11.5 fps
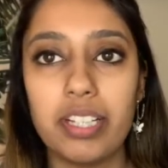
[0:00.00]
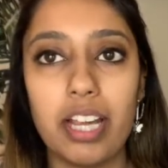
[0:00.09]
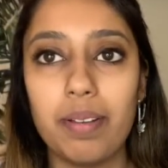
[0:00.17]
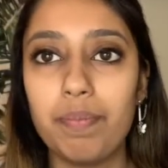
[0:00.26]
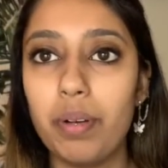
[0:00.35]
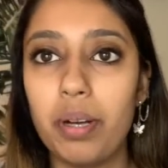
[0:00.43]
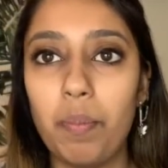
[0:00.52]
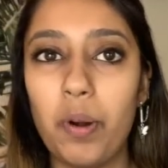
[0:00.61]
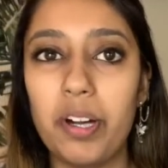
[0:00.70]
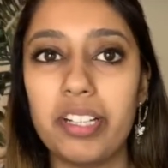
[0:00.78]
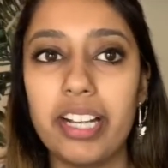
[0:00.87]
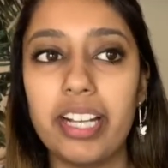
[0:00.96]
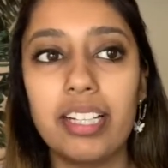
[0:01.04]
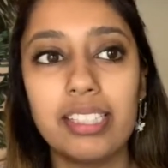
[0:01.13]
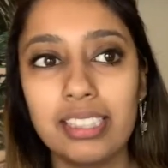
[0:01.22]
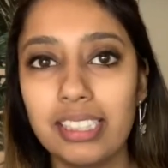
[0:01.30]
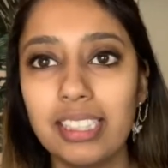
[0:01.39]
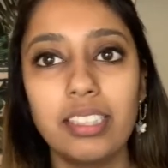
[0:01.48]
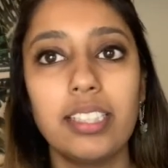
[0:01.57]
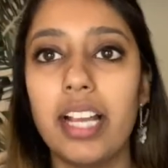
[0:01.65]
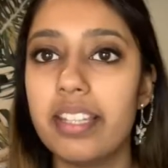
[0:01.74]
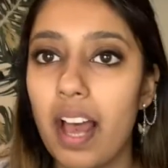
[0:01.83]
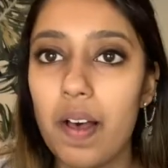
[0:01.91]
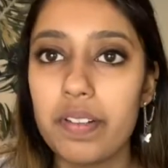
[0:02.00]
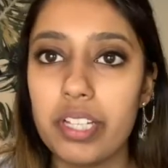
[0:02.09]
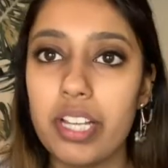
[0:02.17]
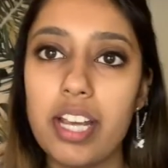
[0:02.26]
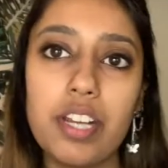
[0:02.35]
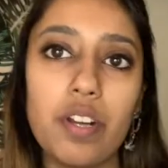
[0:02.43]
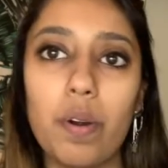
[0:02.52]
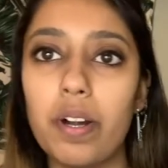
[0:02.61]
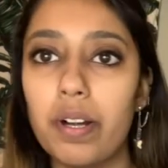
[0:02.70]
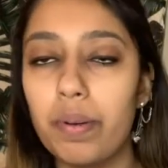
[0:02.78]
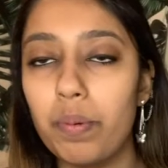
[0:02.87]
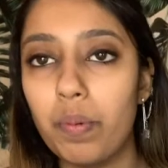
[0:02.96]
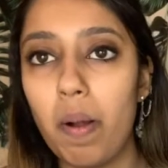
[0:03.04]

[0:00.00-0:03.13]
They put more like 10,000 or,